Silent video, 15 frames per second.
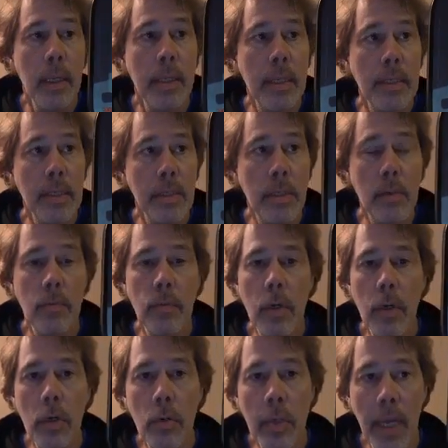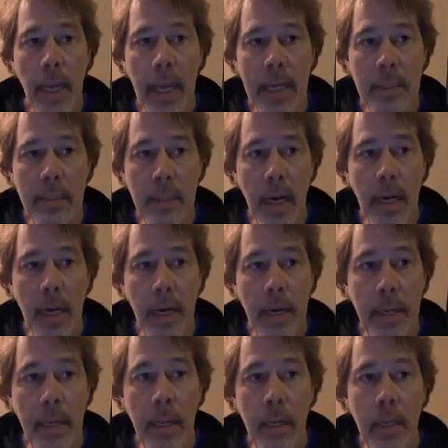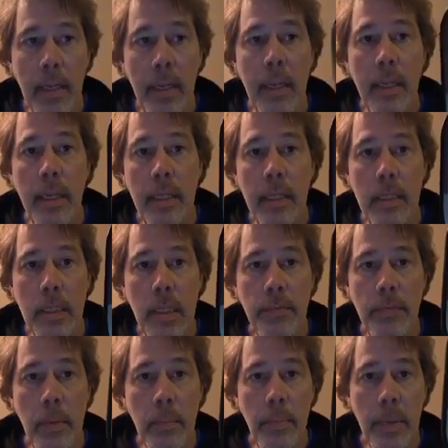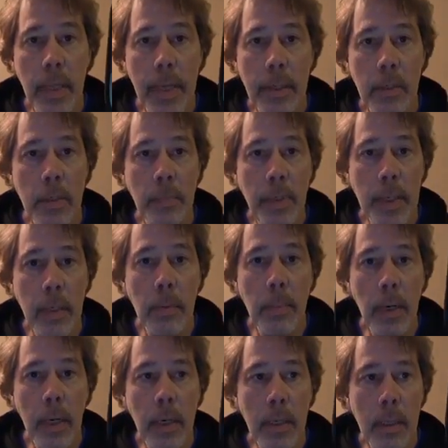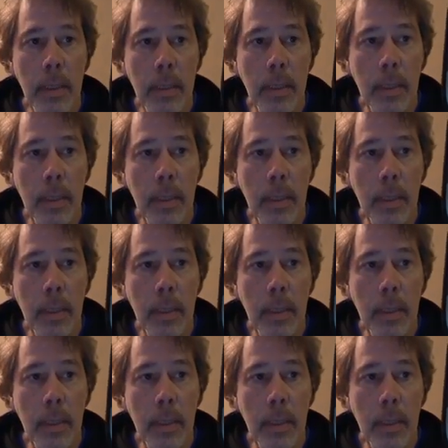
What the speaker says: This is the Rogue SI. This is from Players Pickleball.